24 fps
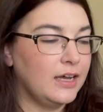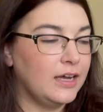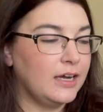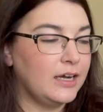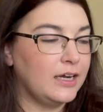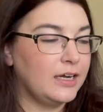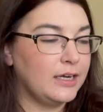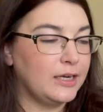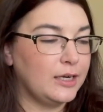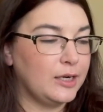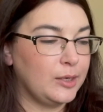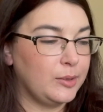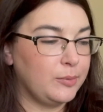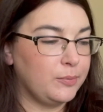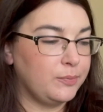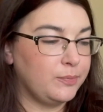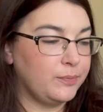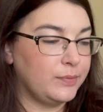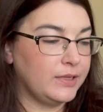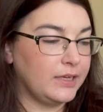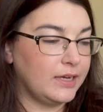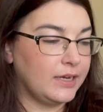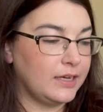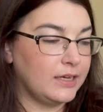Um,
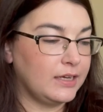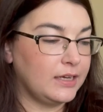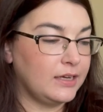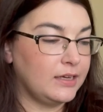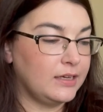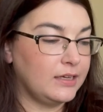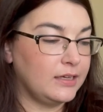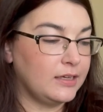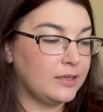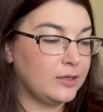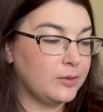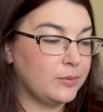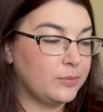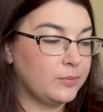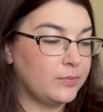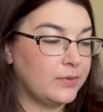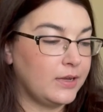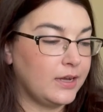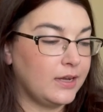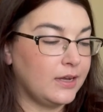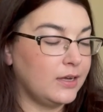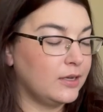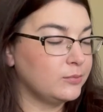but yeah, um,